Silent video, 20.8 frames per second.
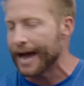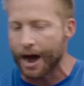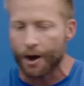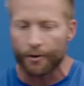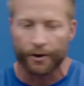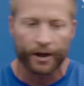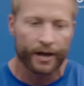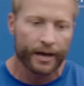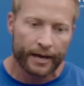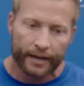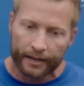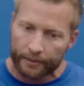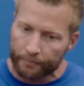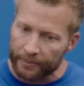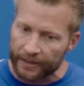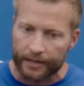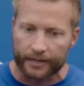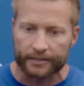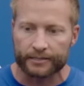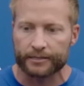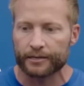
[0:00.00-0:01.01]
out,
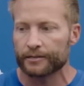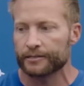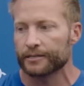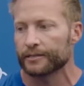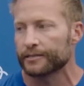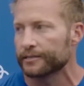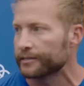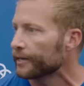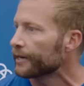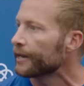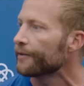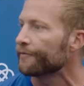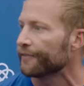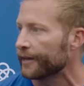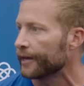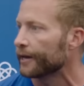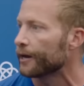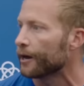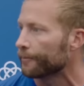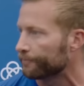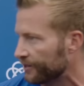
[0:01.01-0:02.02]
because there's a
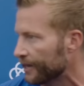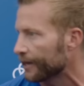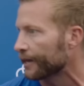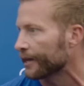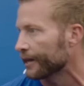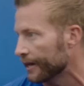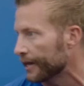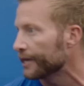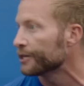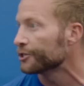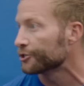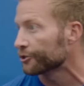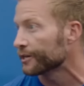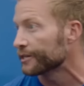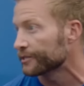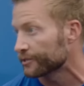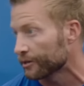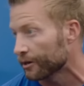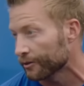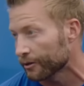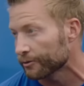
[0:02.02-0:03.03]
significant uptick in
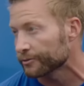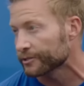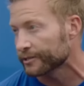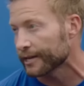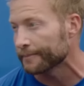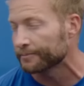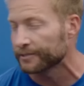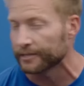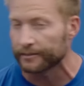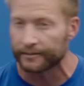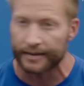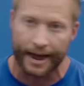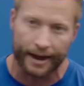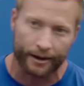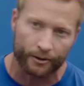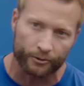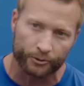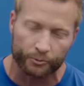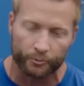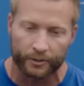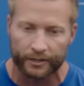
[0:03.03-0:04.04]
injuries on those types of
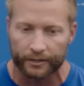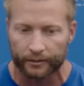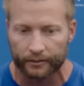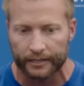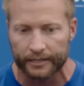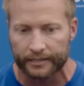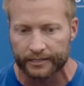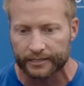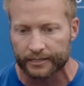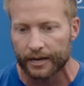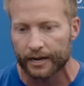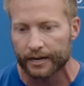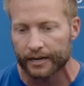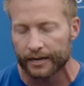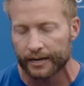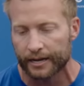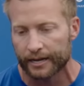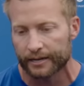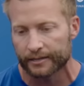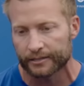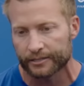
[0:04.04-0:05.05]
tackles when the league
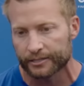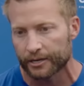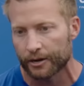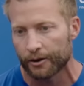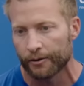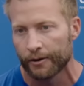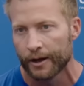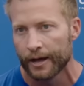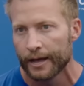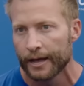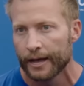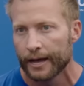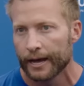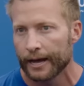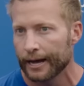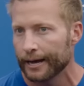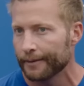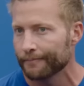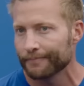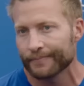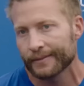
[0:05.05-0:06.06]
studied it. And so
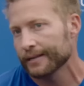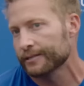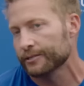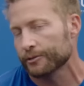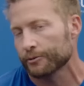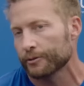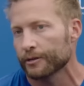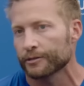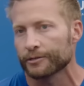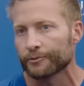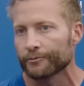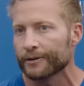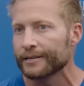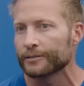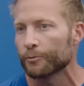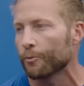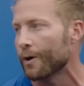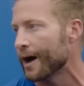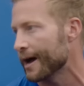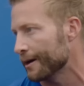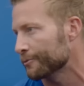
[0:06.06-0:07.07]
there's a
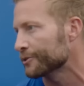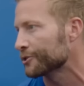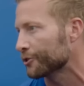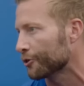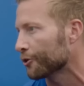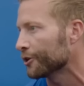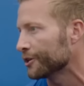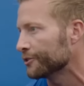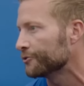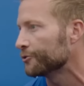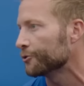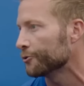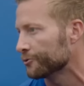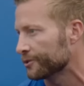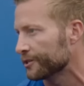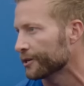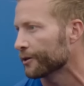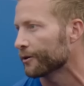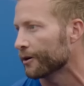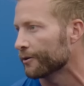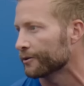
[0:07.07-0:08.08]
reason why it was
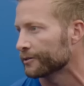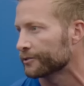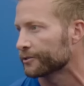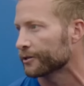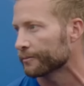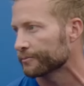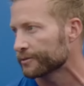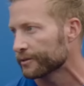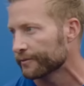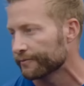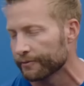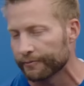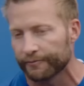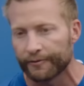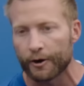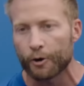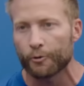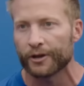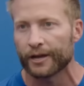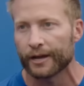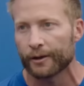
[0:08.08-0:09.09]
32-0 in terms of the
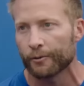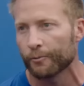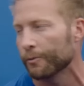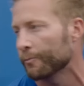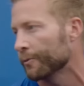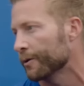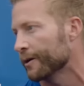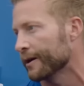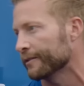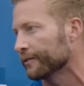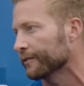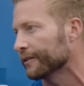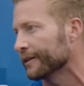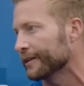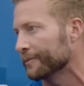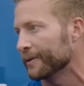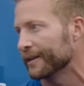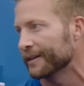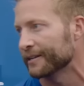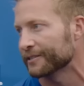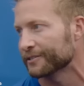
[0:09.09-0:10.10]
voting when we were at the
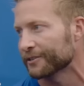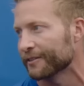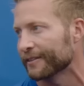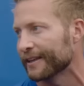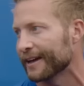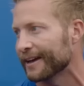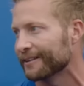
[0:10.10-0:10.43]
league meetings on that.